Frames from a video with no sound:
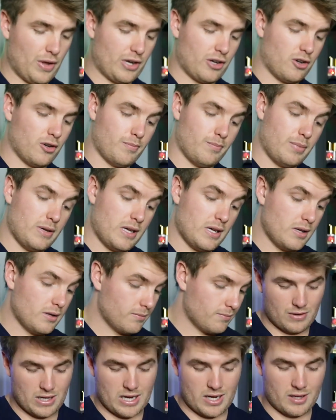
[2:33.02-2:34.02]
they could be
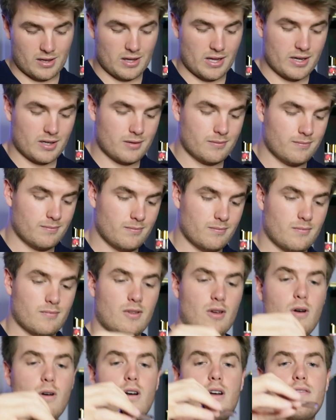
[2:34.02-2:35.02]
things like
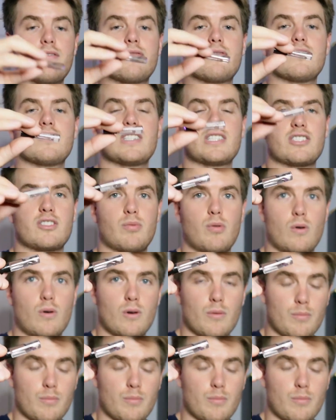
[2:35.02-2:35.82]
Zaharoff Signature Pour